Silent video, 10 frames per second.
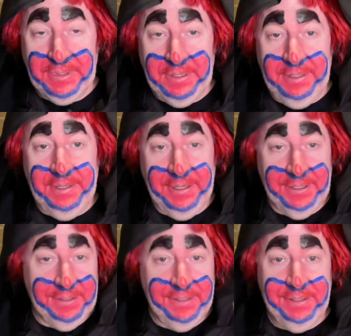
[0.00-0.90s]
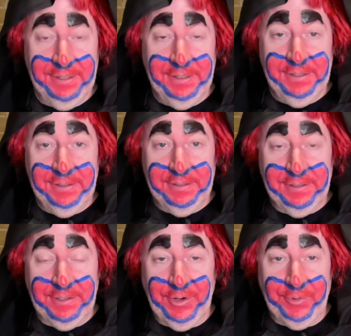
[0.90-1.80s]
from
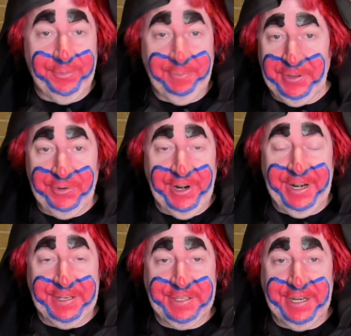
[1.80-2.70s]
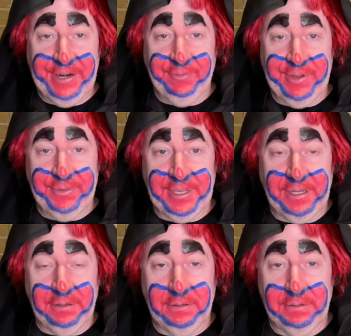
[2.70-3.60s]
the credits and
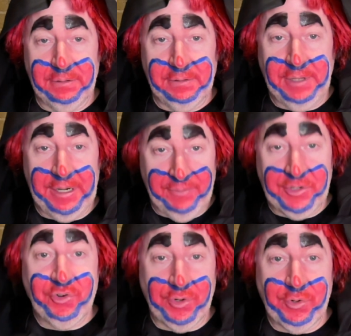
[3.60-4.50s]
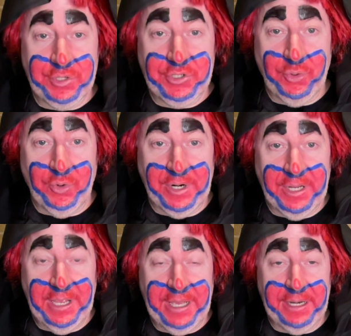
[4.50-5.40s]
everything, kind of a true
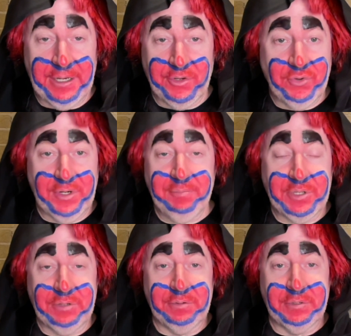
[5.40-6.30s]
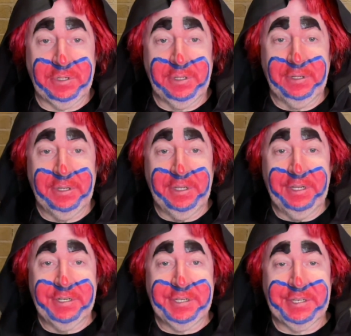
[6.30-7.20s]
story and a tribute
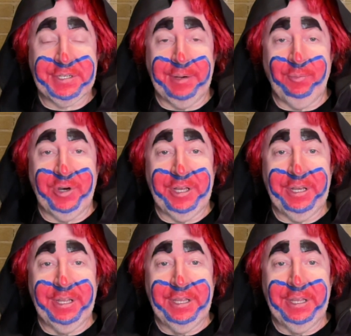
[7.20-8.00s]
to someone.